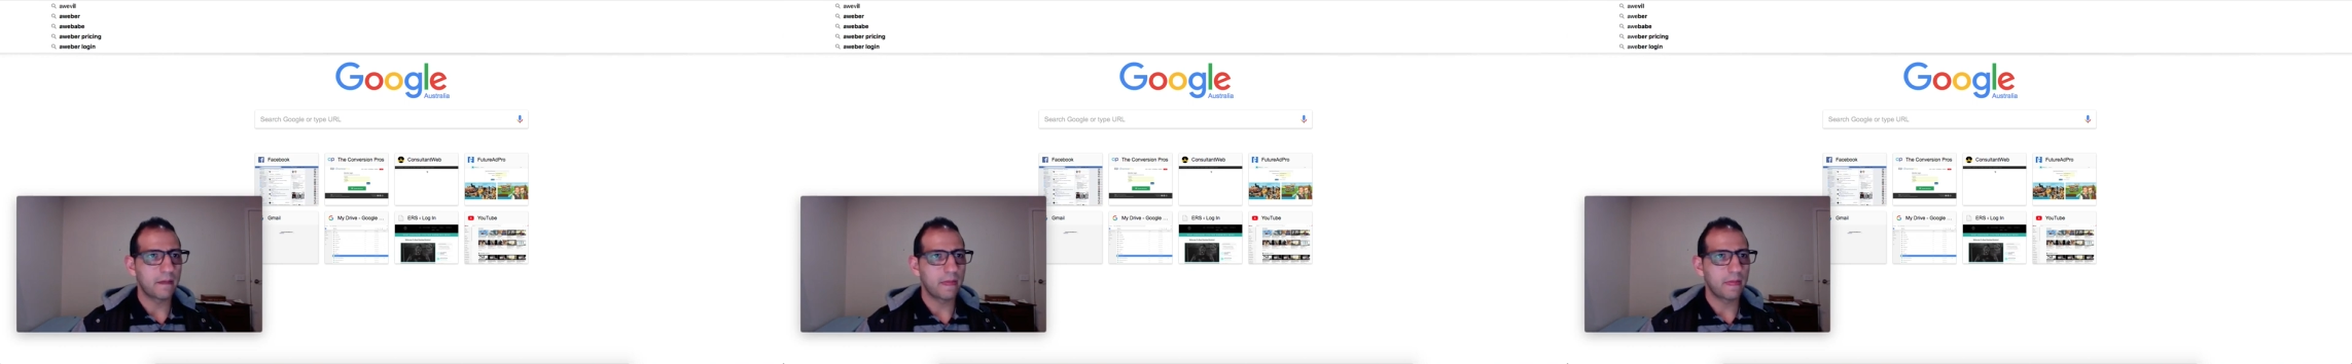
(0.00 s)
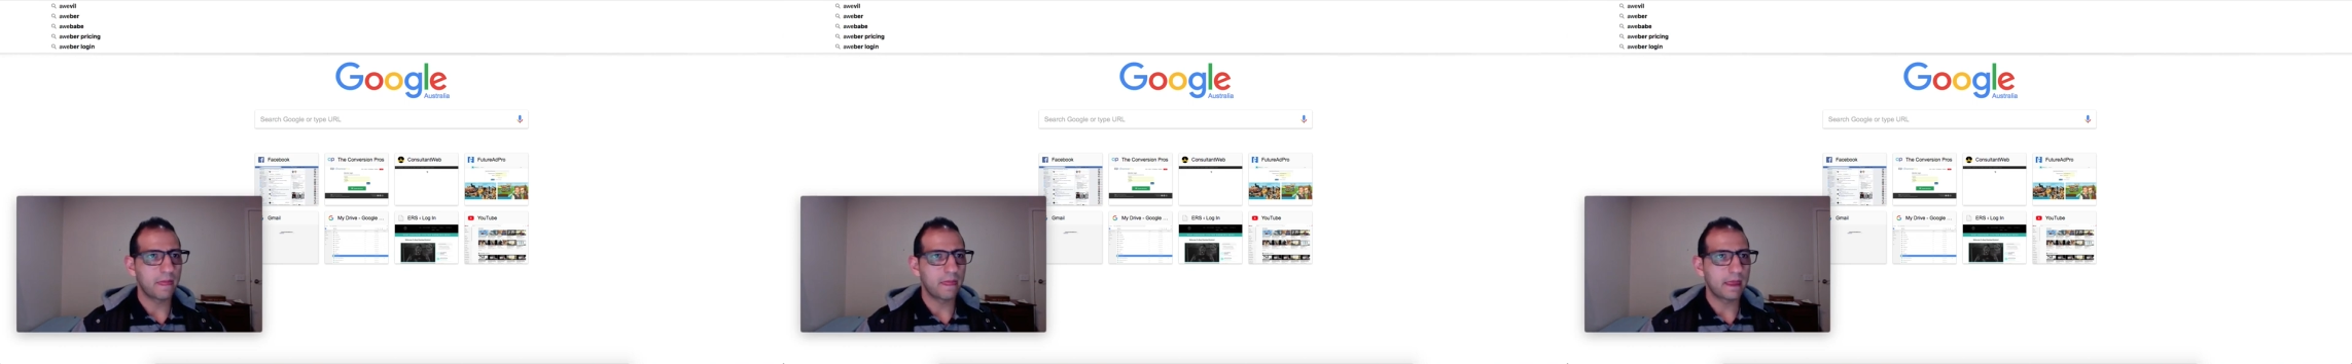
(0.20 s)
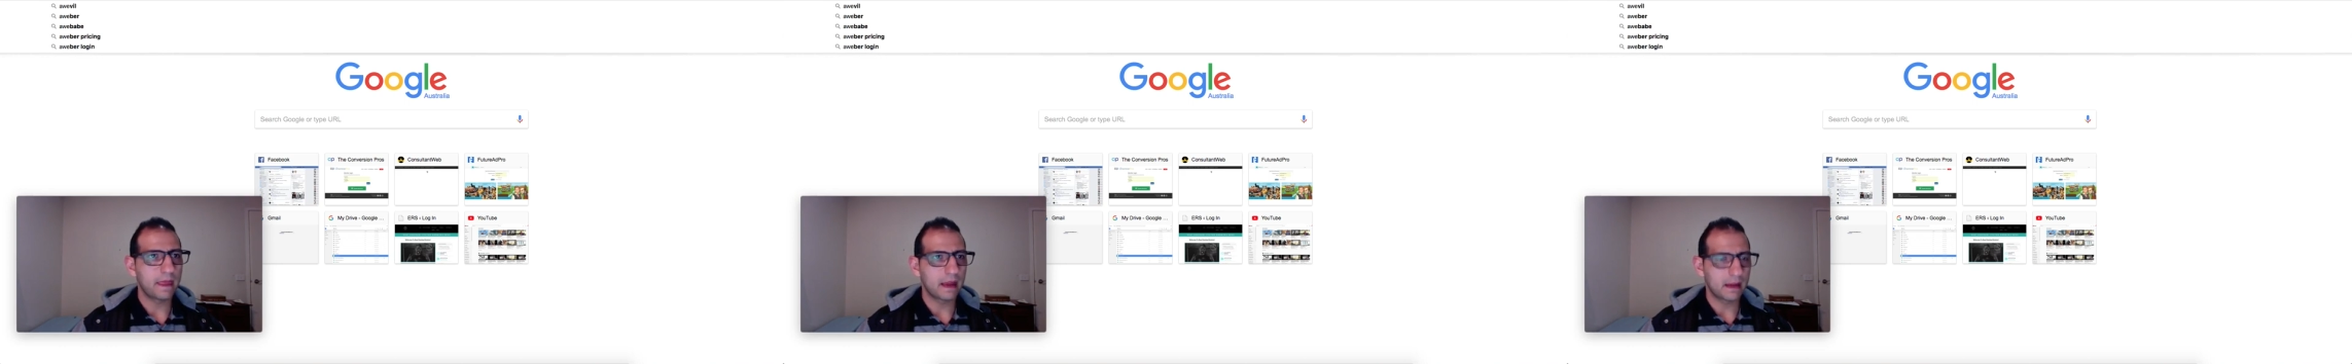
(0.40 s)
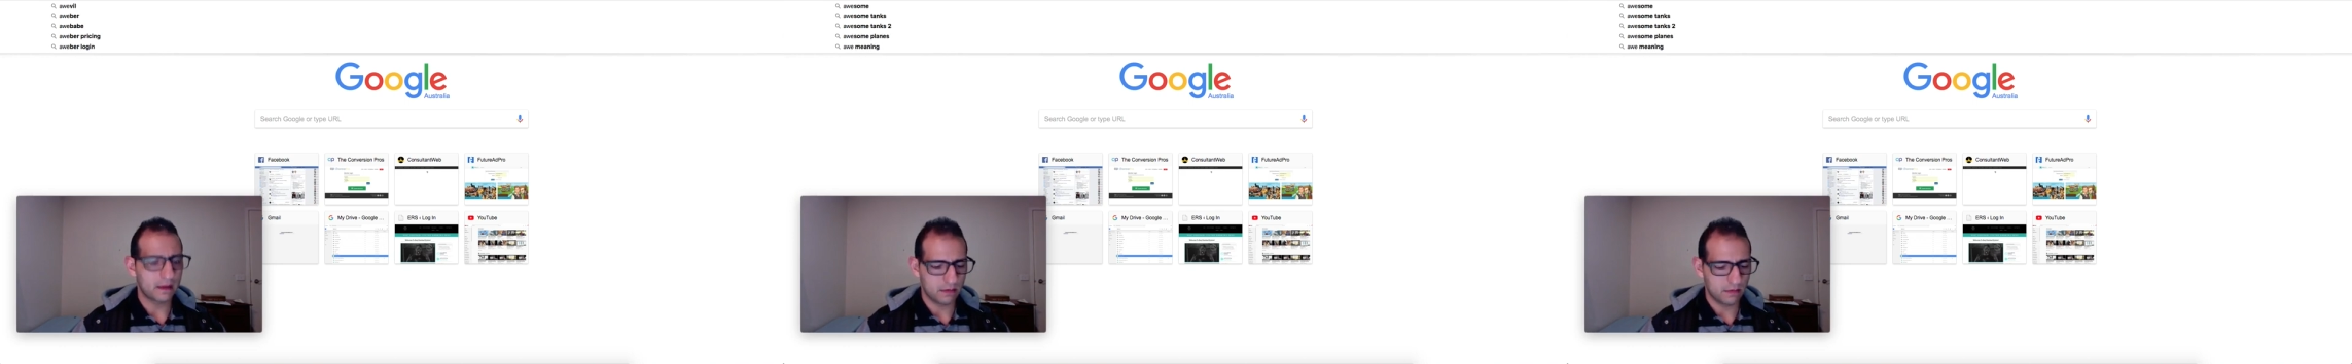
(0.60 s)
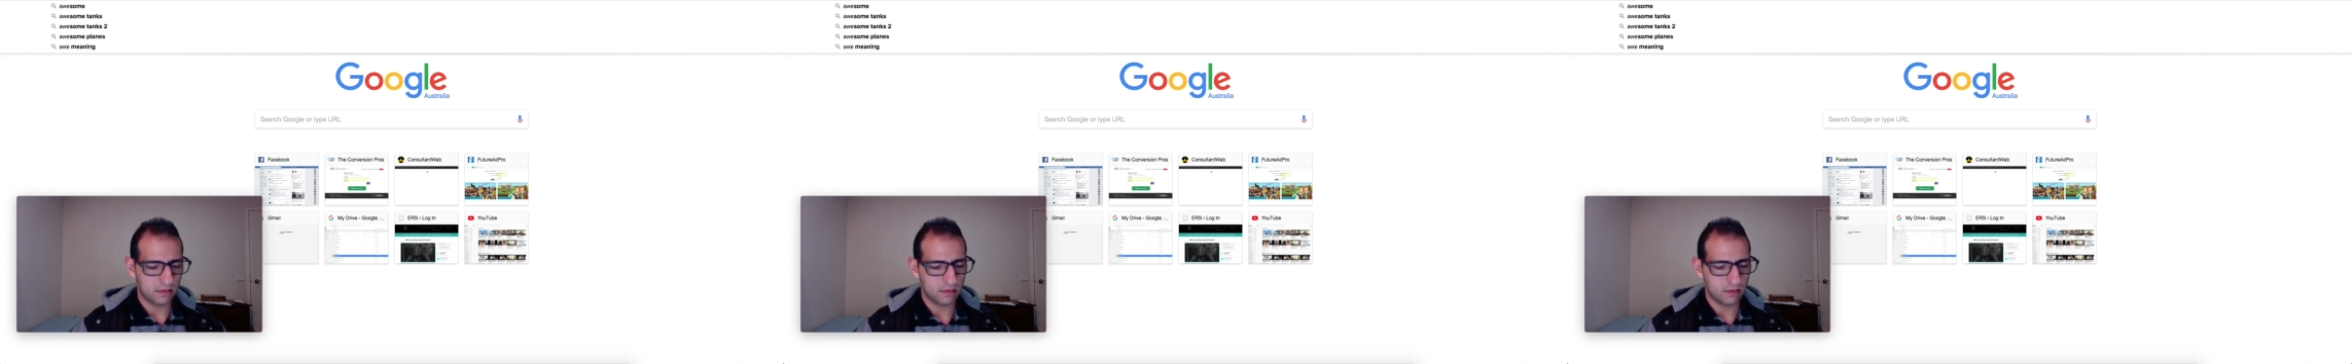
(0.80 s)

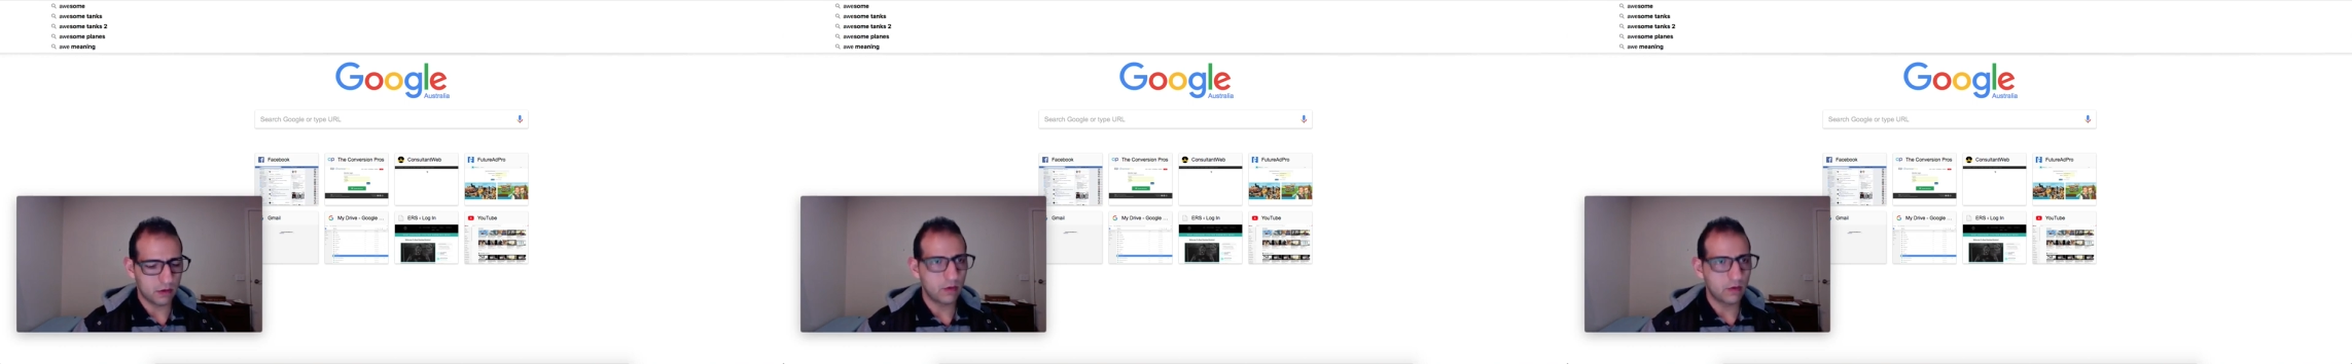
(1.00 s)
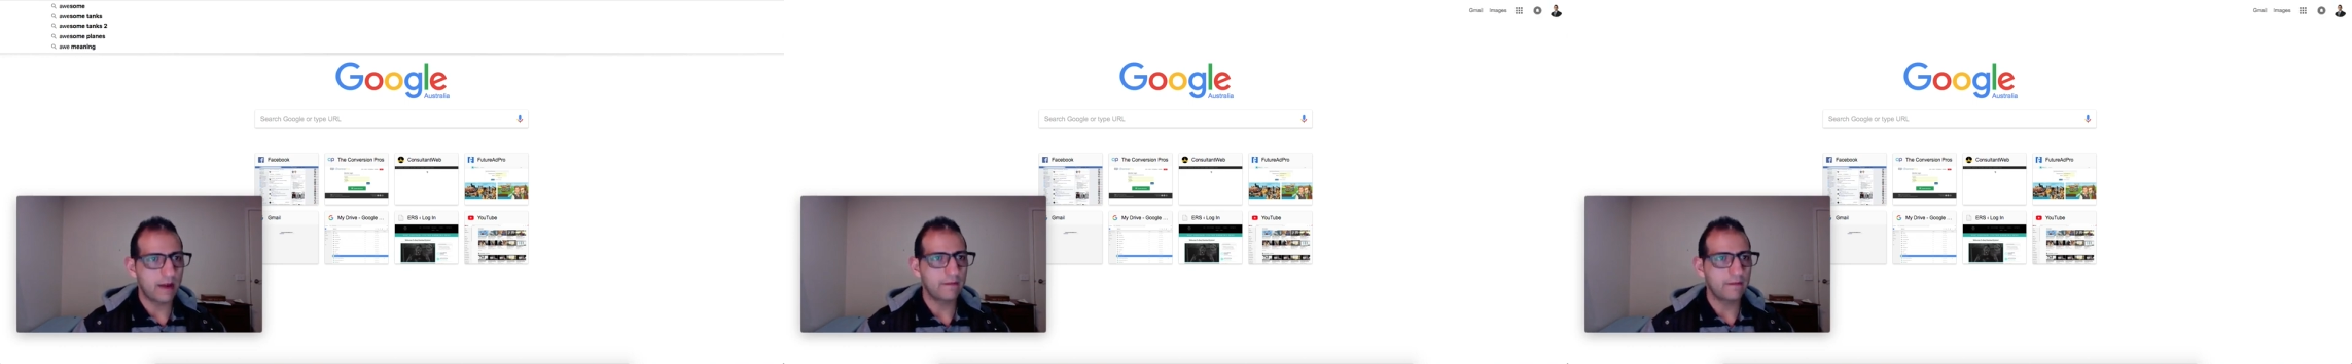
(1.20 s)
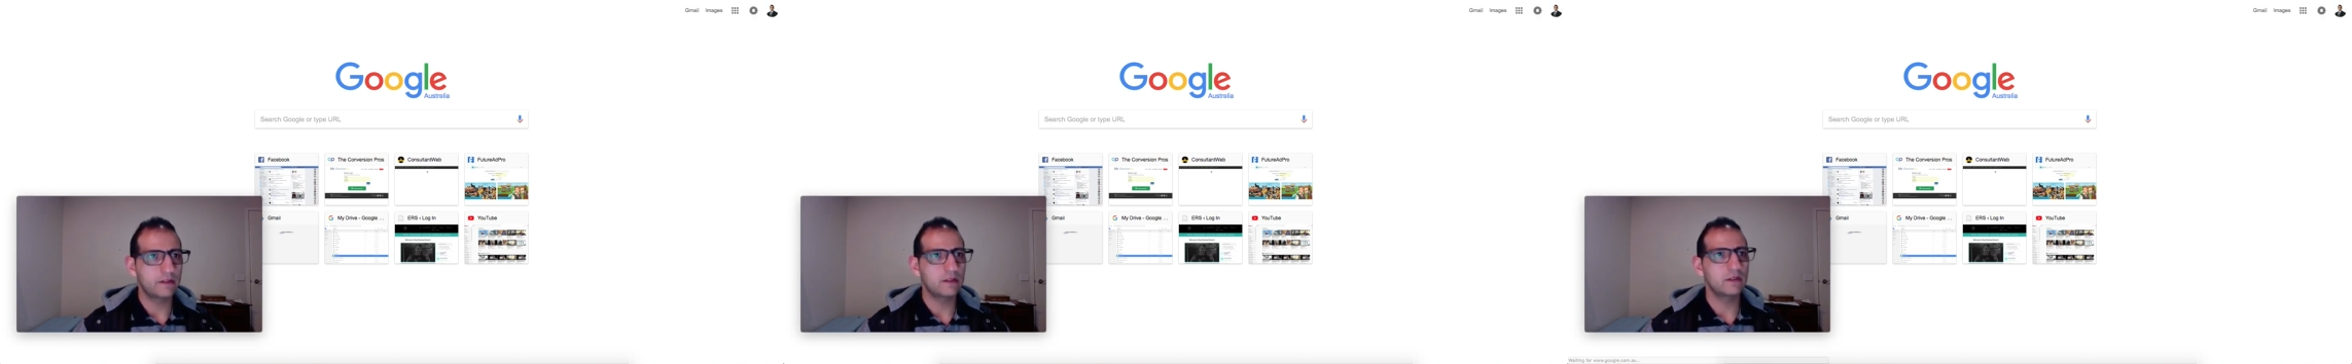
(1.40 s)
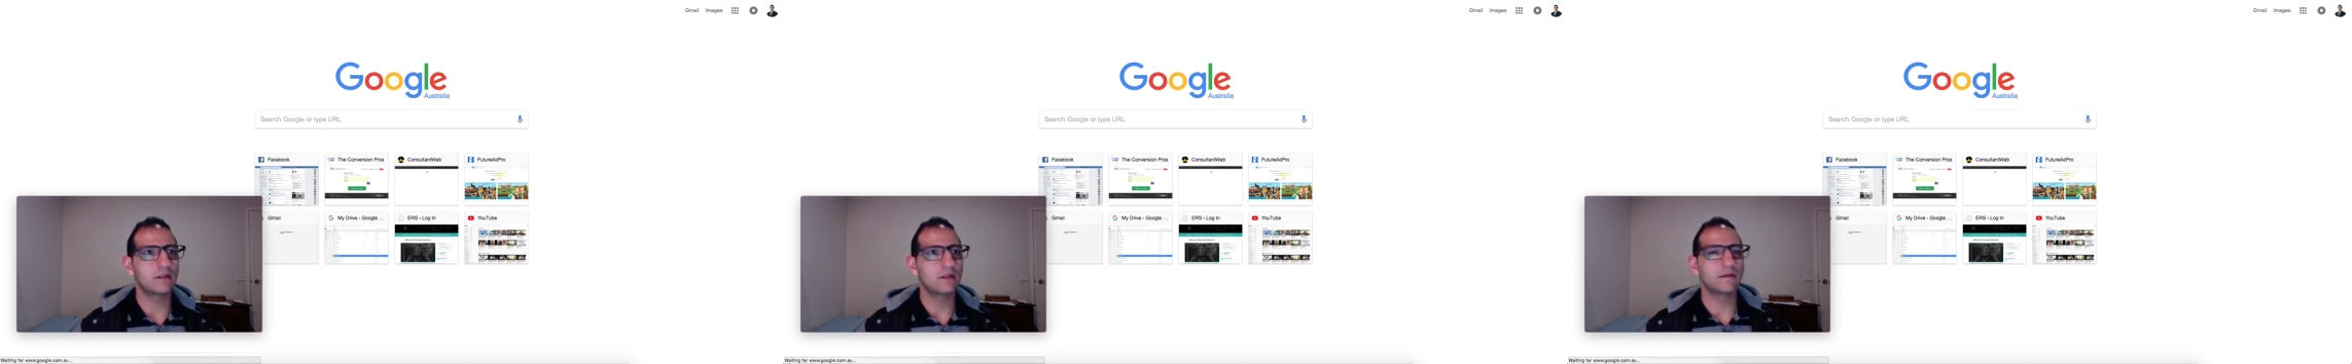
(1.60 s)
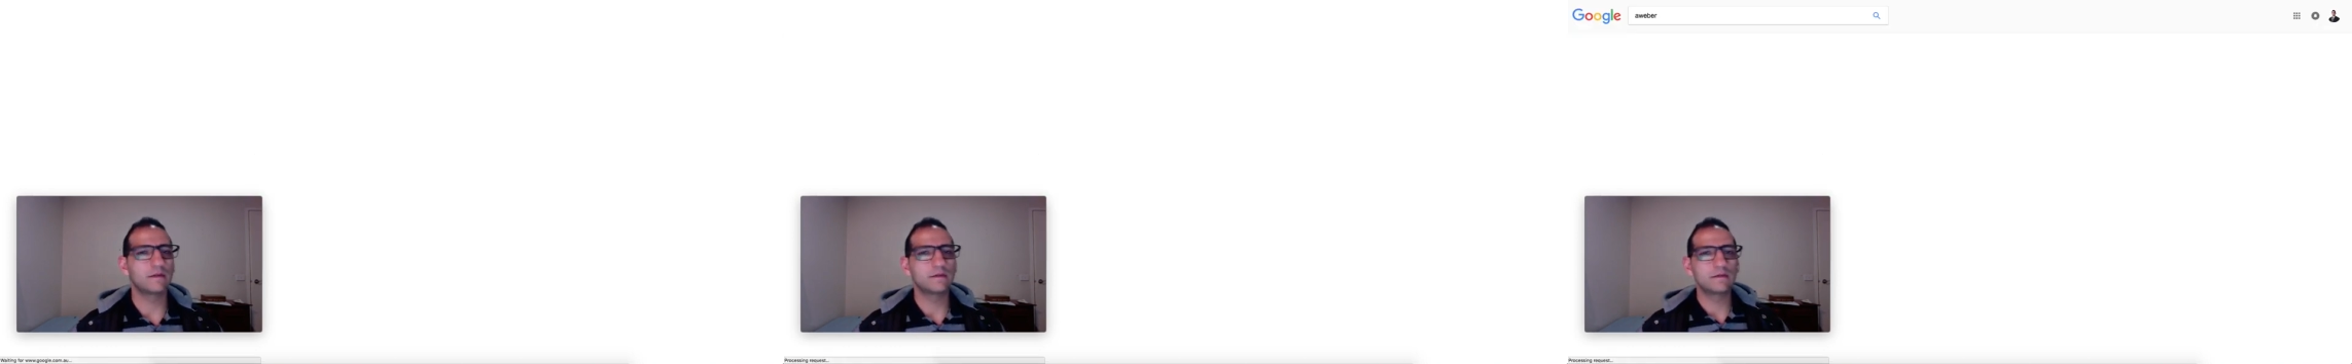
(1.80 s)
then you have to